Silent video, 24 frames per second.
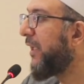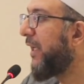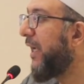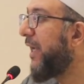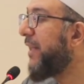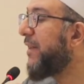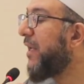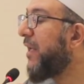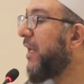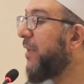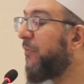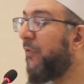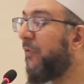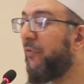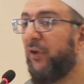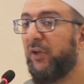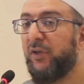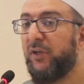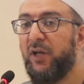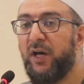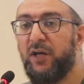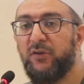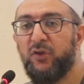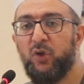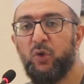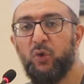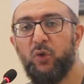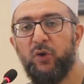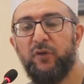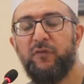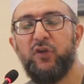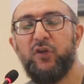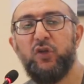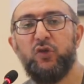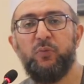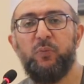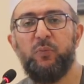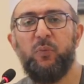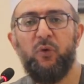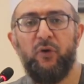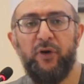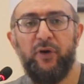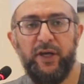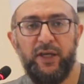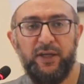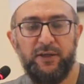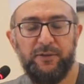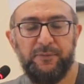in the name of Allah, the Lord of this
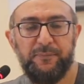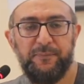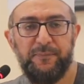boy.